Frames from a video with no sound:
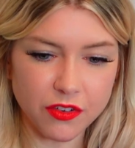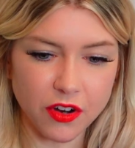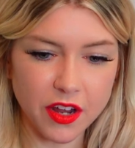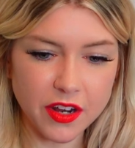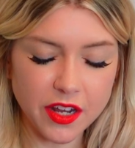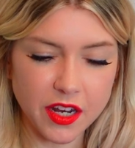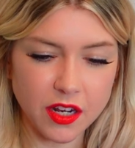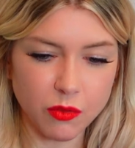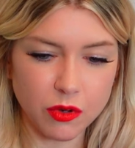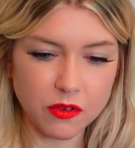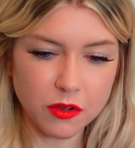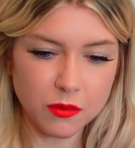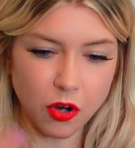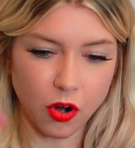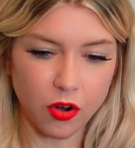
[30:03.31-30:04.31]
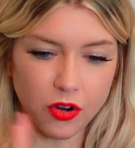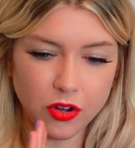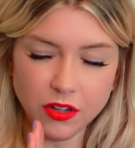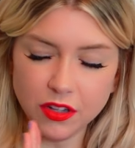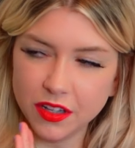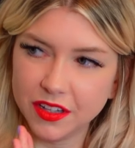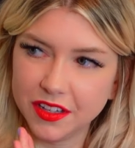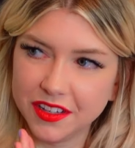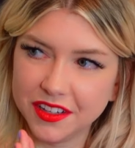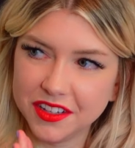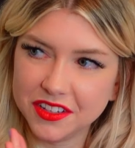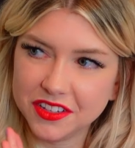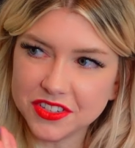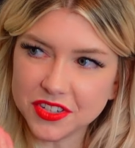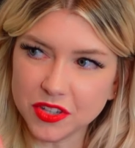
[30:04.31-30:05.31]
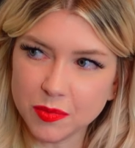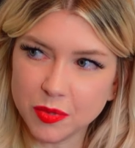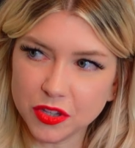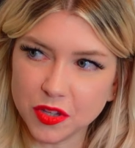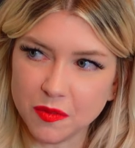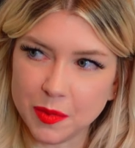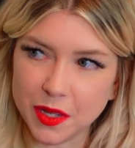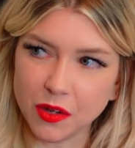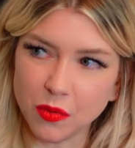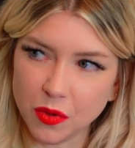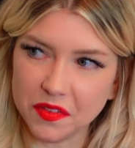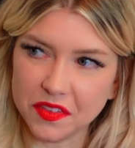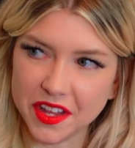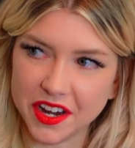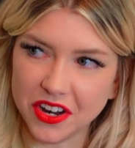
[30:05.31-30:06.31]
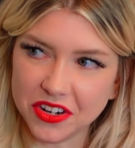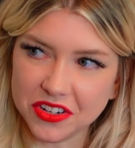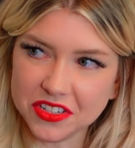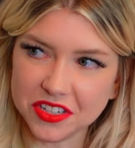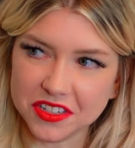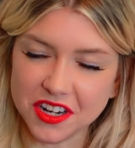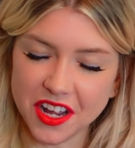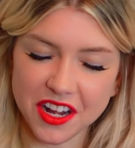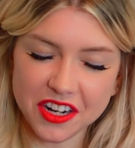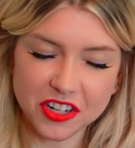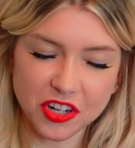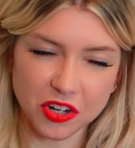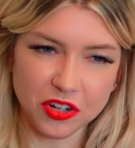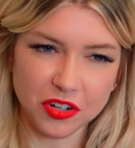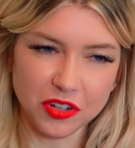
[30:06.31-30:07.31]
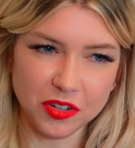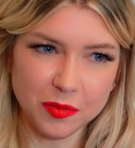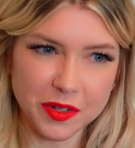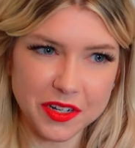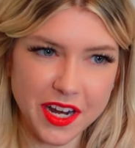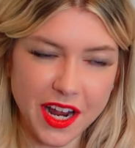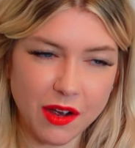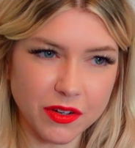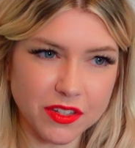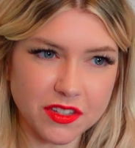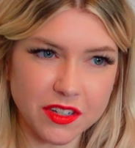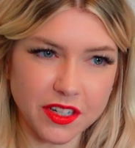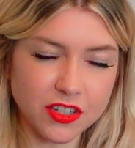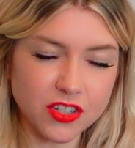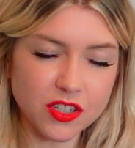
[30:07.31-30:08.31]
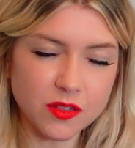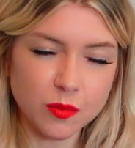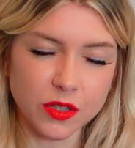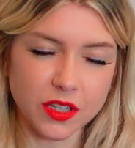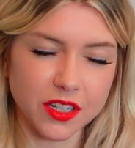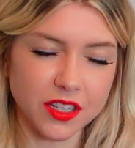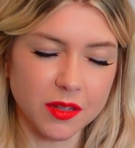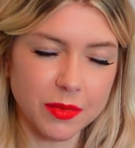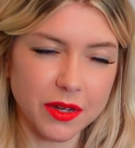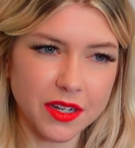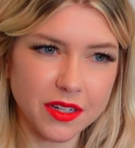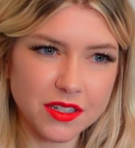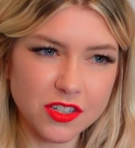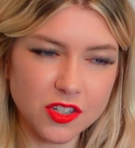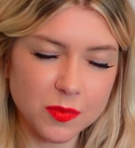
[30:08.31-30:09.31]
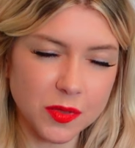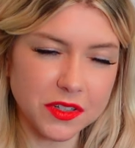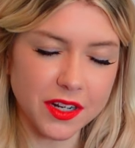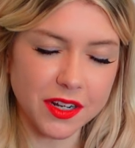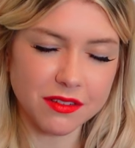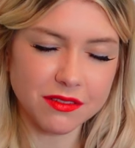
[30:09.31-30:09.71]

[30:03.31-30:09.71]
front and it would curl. Yeah. So they put the big one there yeah. to not curl, but now it's like just put it in the box, just print it out.